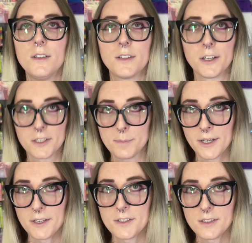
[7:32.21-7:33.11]
their
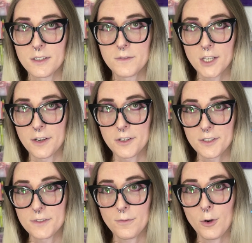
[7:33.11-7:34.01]
experiences of gender
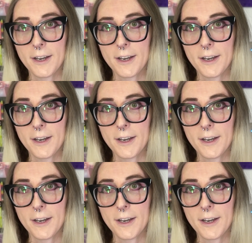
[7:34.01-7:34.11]
dysphoria.